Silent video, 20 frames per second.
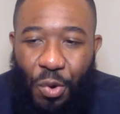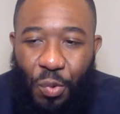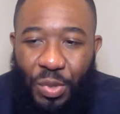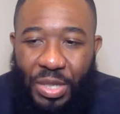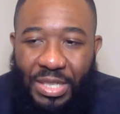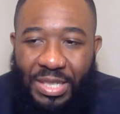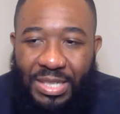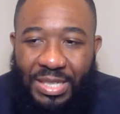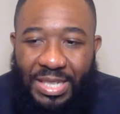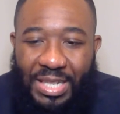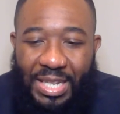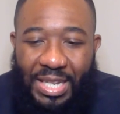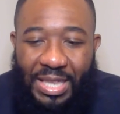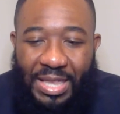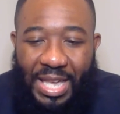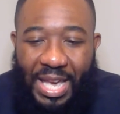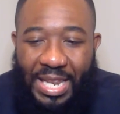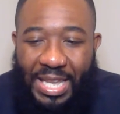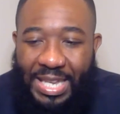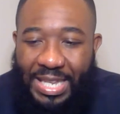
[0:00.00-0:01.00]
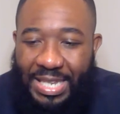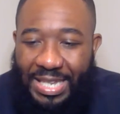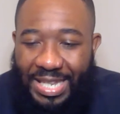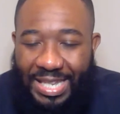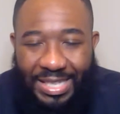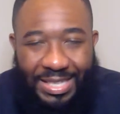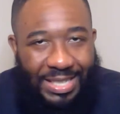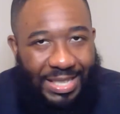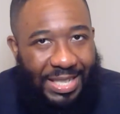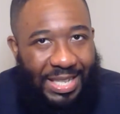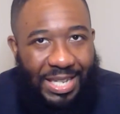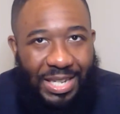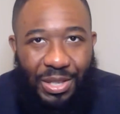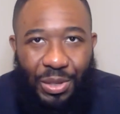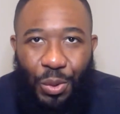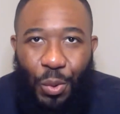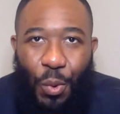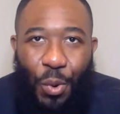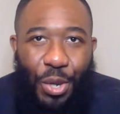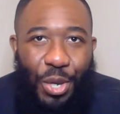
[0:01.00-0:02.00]
we see that he needs to get a
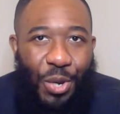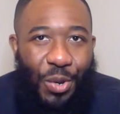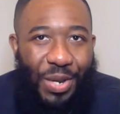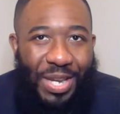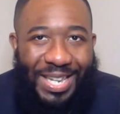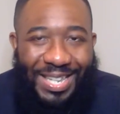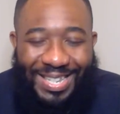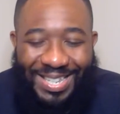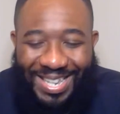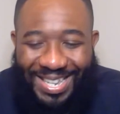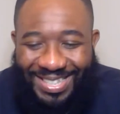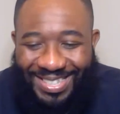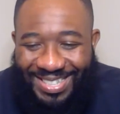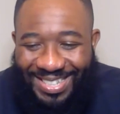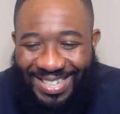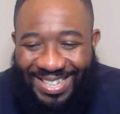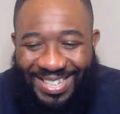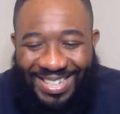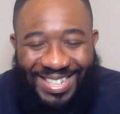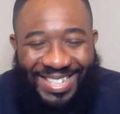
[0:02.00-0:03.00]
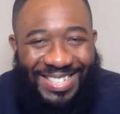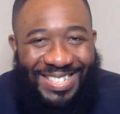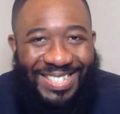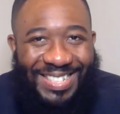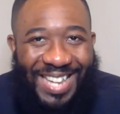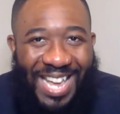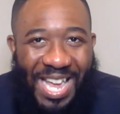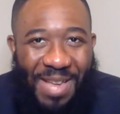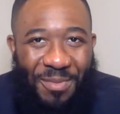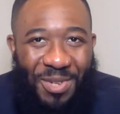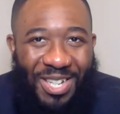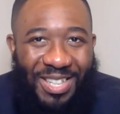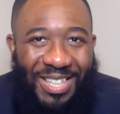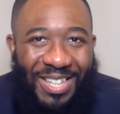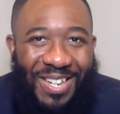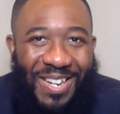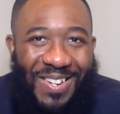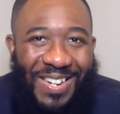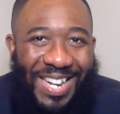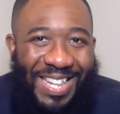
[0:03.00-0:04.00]
lawyer, he needs to get his name
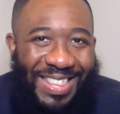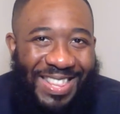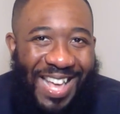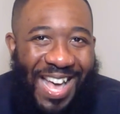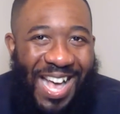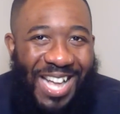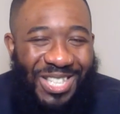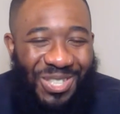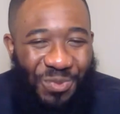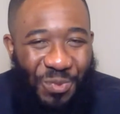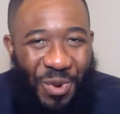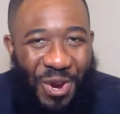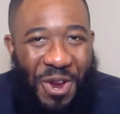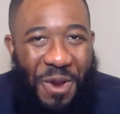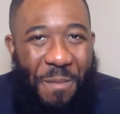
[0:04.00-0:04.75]
cleared, and that's where